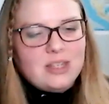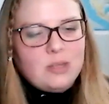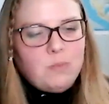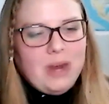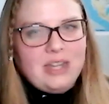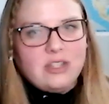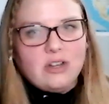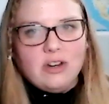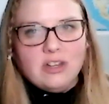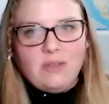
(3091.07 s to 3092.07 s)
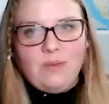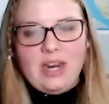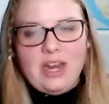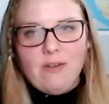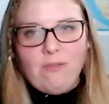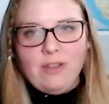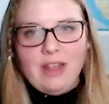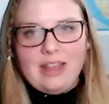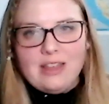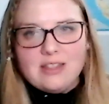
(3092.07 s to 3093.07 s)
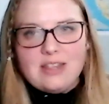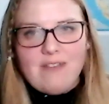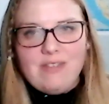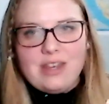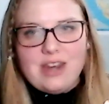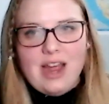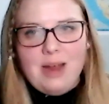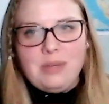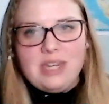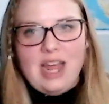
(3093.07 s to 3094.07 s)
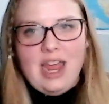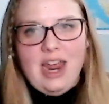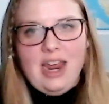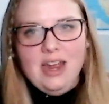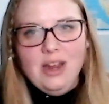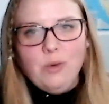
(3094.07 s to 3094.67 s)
Spice Girls video for like the seventh time today.